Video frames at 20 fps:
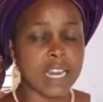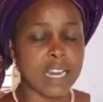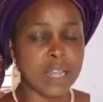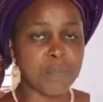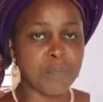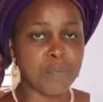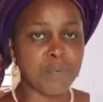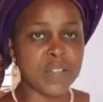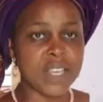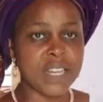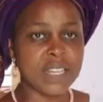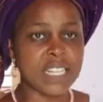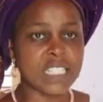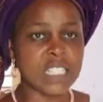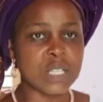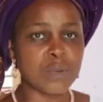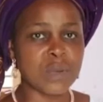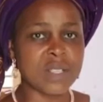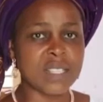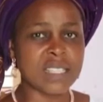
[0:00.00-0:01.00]
And I pray
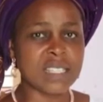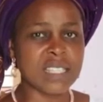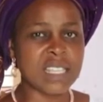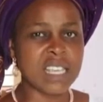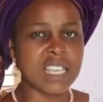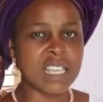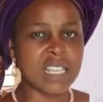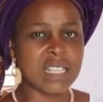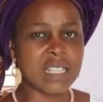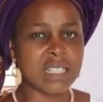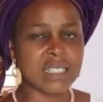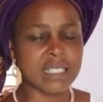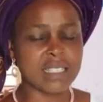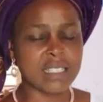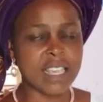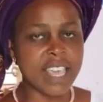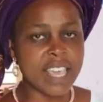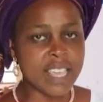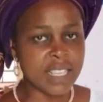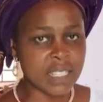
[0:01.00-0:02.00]
that he will see
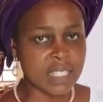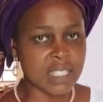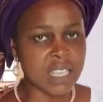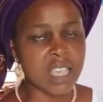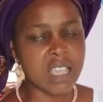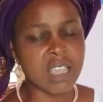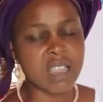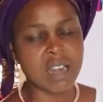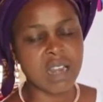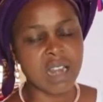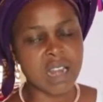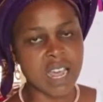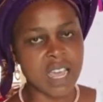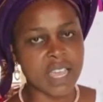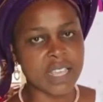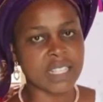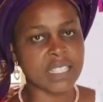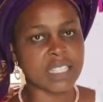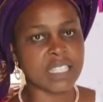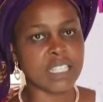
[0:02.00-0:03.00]
80,
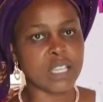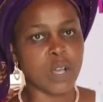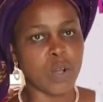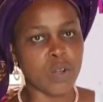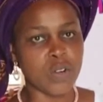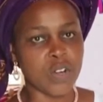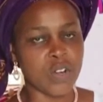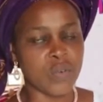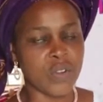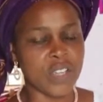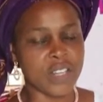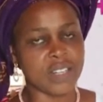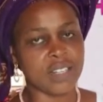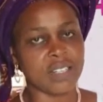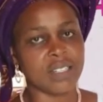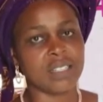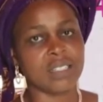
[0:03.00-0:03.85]
90, 100.